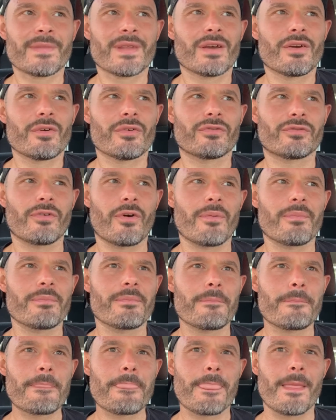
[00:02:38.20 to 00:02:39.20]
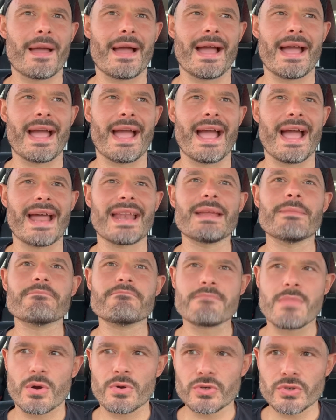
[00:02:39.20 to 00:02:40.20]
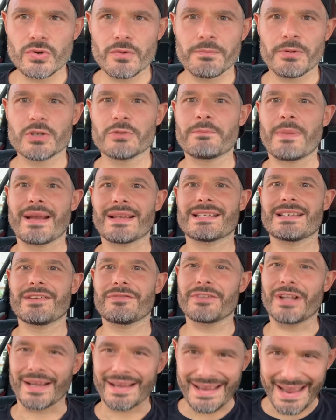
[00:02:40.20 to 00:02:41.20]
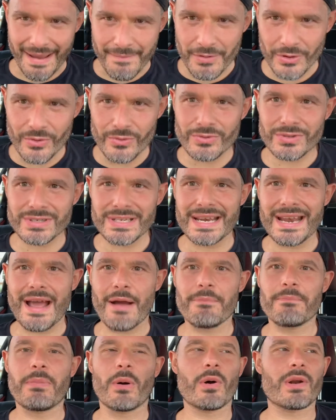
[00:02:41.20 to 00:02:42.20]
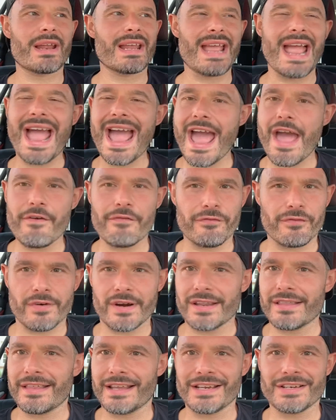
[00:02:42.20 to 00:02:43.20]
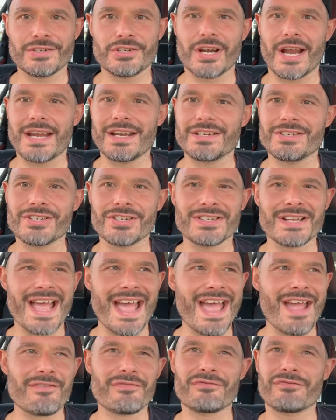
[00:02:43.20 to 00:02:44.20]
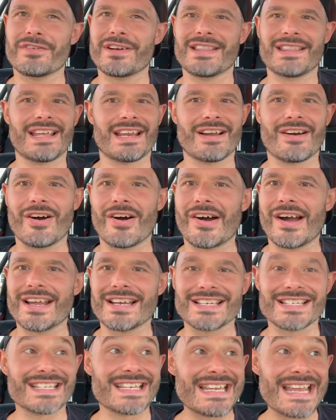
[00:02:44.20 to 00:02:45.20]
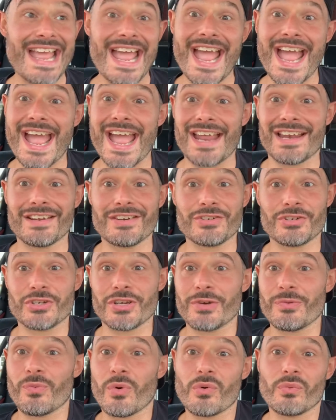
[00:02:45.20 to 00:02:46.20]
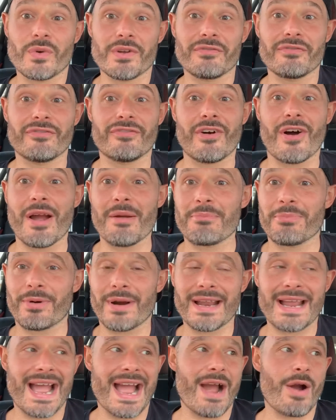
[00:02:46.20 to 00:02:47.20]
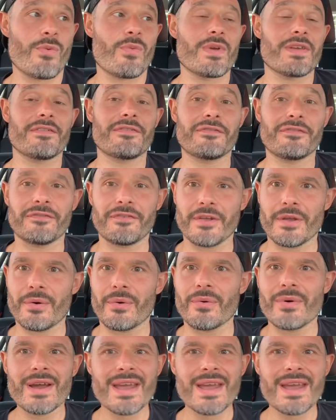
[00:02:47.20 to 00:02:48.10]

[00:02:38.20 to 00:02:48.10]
from an emotional perspective, the chemicals in our body, everything changes, everything heightens, the energy, what we vibrate, how we feel,